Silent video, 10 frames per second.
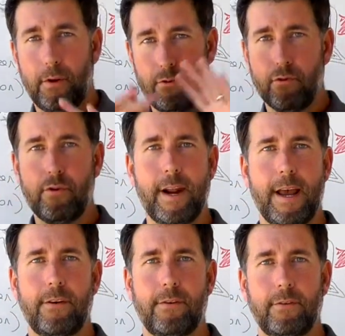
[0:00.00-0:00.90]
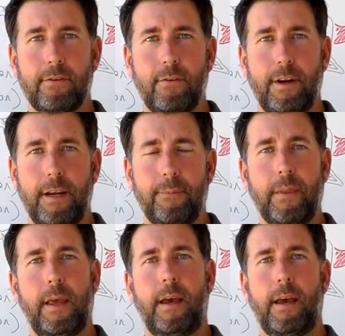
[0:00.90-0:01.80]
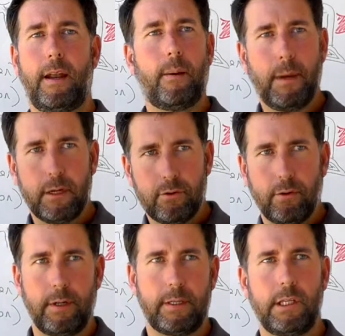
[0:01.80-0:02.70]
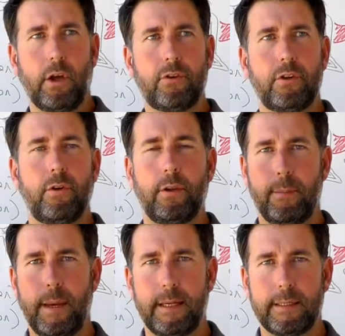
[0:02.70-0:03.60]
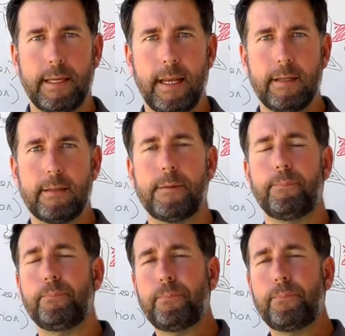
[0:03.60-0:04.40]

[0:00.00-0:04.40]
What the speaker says: Draw it out on screen and make sure it's logical, it makes sense.